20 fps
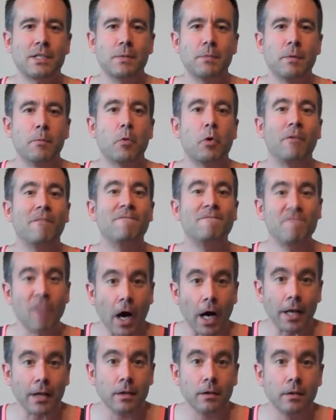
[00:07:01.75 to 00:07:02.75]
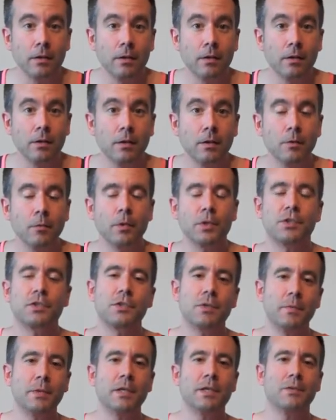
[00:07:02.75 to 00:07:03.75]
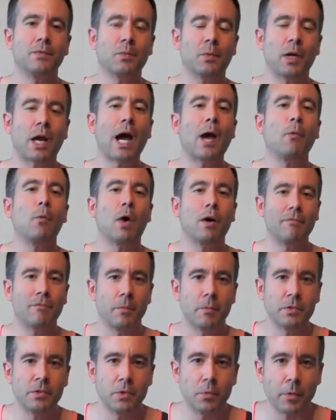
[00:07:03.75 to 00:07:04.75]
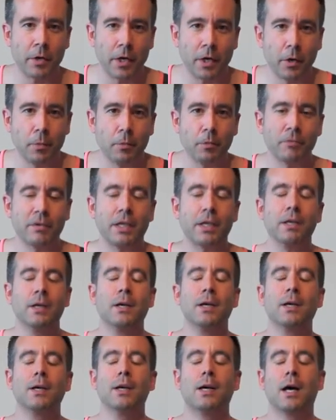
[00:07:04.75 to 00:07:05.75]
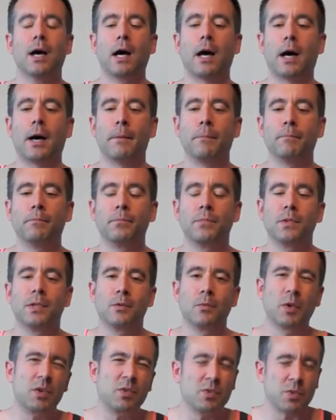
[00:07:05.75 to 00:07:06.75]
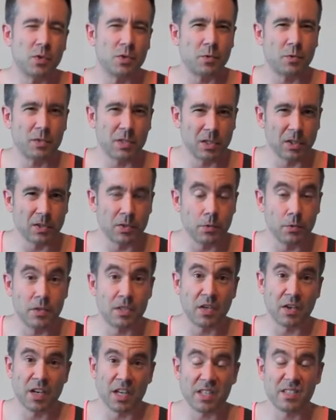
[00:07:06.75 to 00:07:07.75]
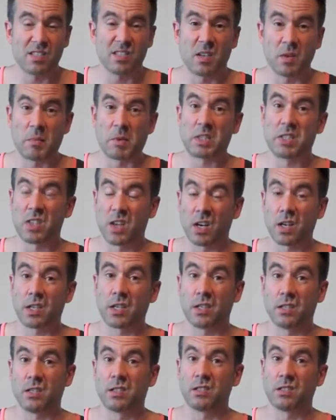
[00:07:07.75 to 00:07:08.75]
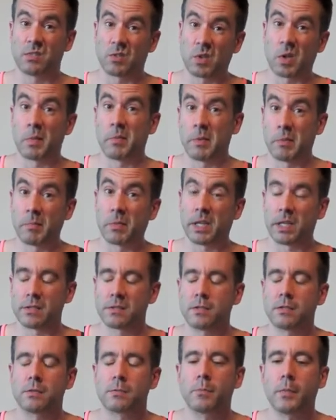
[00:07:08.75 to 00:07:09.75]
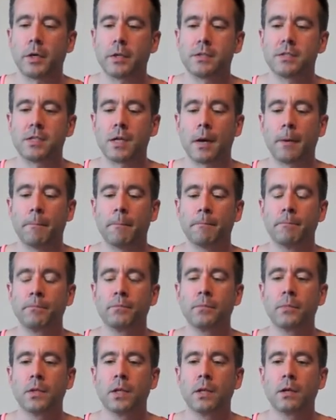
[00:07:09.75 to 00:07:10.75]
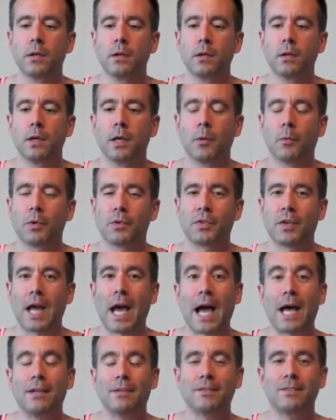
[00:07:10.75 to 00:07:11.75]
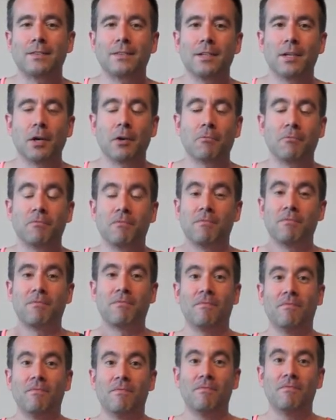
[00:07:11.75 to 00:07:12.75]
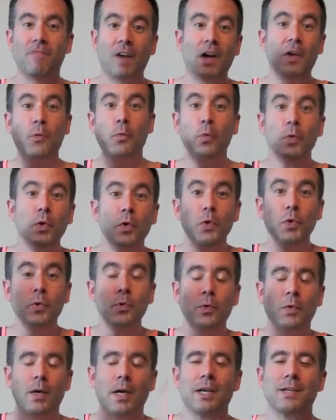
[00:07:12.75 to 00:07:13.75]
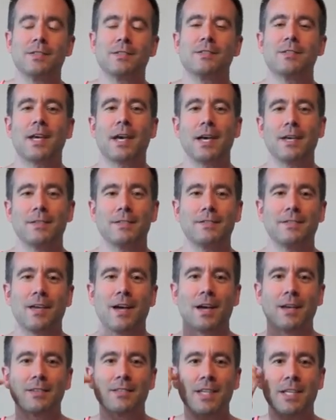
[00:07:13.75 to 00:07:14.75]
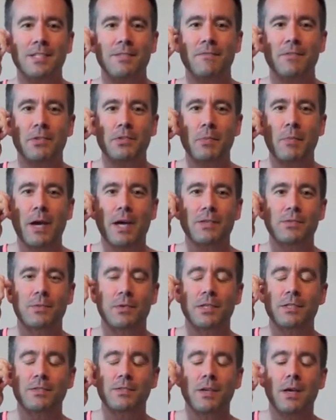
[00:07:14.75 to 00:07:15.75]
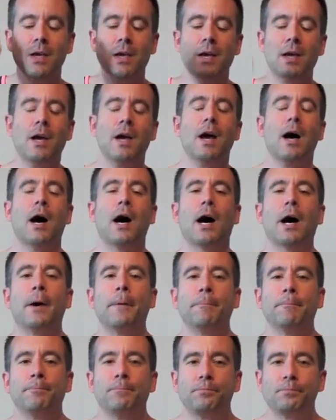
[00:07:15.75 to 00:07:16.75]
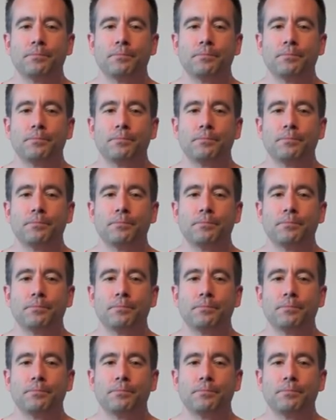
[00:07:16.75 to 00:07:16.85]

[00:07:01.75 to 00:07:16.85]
to be more fun, which to me is what I want from a superhero movie. Um, Winter Soldier was a little too serious and a bit dark and a little grim in places, but um, it wasn't as you know fun woohoo as as uh, Days of Future Past was. Um,